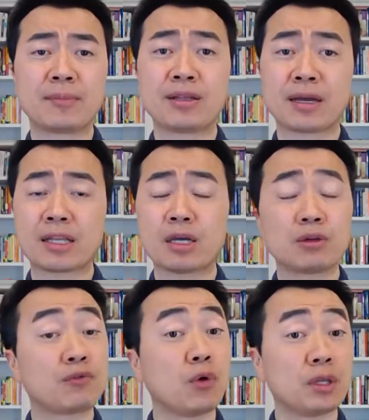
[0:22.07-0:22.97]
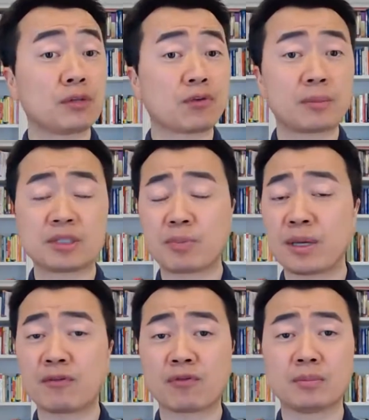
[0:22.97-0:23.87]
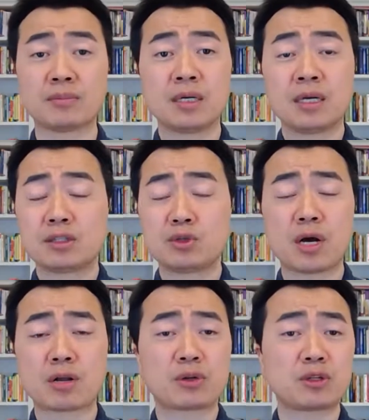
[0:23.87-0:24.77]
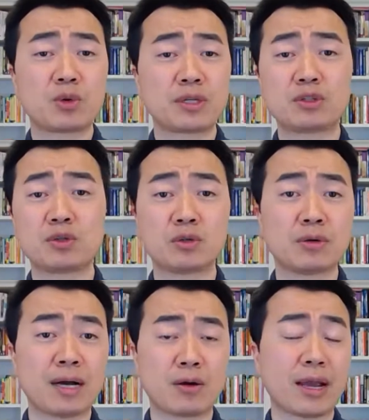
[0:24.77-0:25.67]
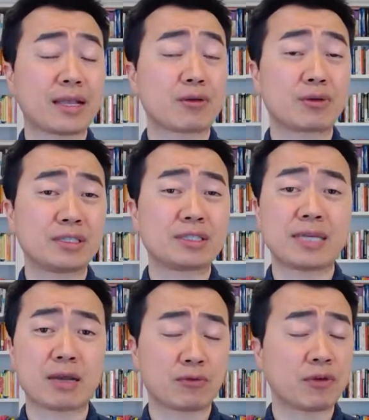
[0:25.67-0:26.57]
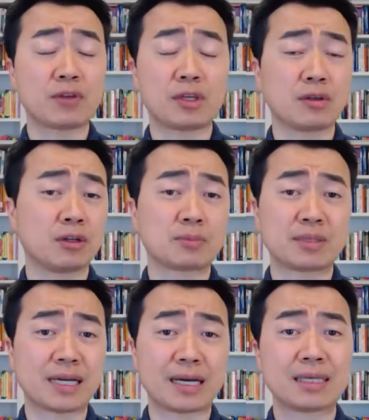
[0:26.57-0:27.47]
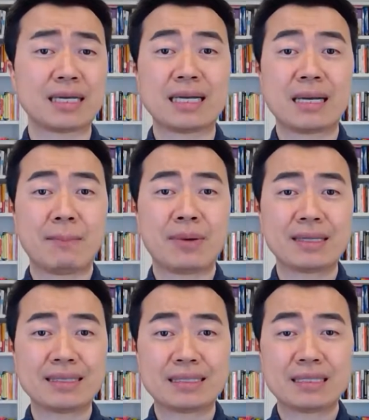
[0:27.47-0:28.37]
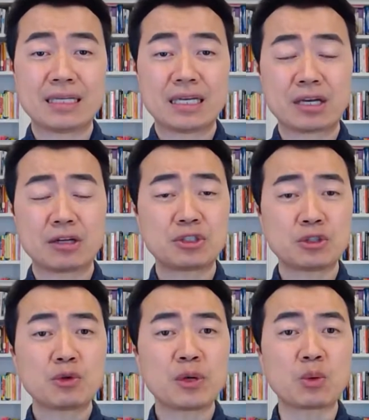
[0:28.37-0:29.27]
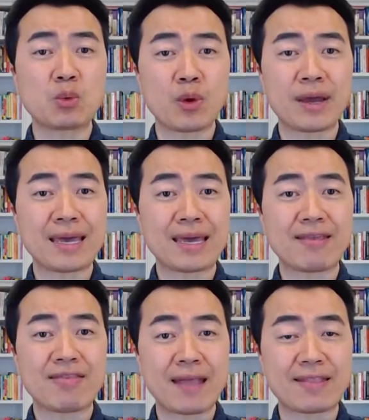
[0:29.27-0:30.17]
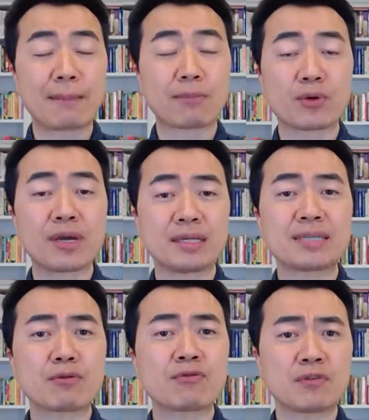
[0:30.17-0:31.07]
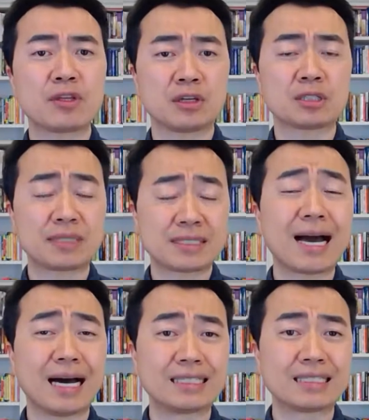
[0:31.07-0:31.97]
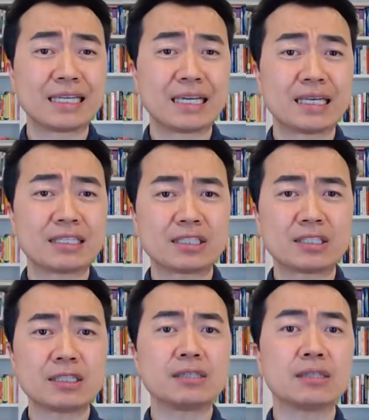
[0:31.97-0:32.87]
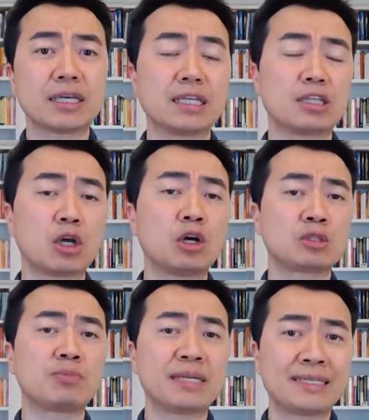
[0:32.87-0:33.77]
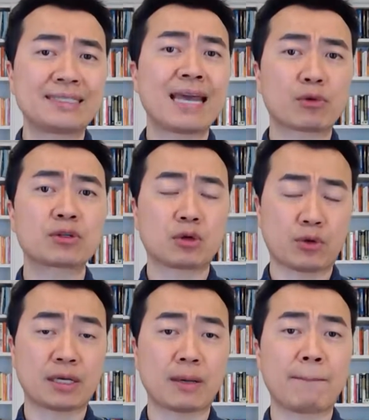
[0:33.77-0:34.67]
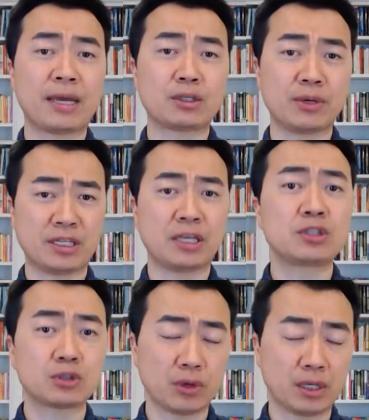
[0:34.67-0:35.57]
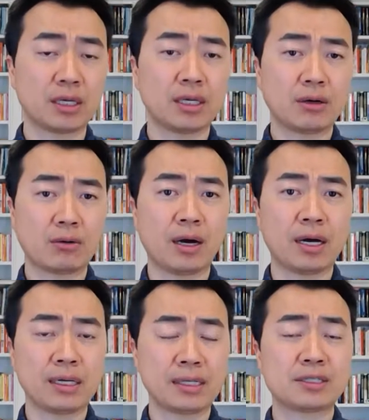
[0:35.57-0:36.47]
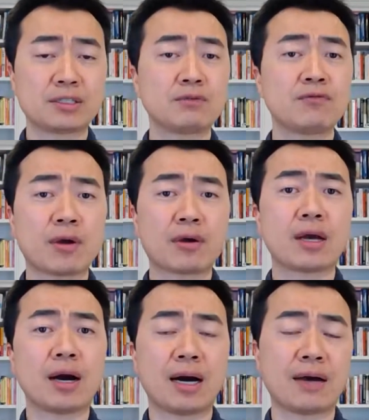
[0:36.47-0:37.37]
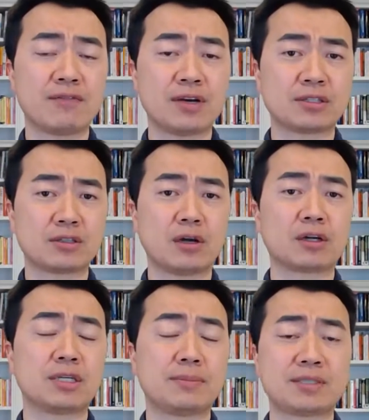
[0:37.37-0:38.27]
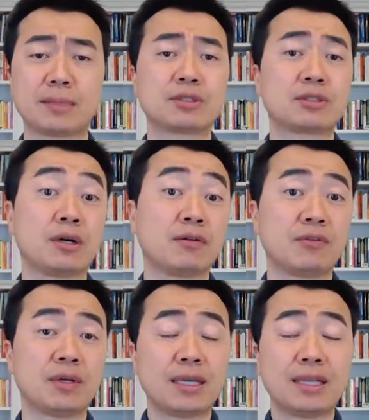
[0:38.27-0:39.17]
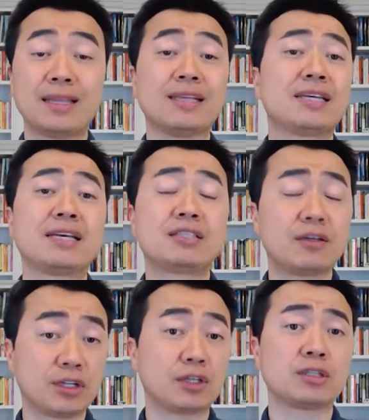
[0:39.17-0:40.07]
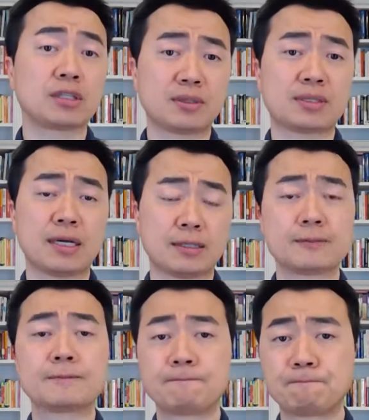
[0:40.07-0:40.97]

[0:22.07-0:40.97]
I mean, like I know it's fallen from its peak from 220 to around 160, $150 per ton, but considering where that number is, $150 per ton is still in nosebleed territory compared to its history, right? It is still very high versus long-term assumptions of, let's say, $70 per ton.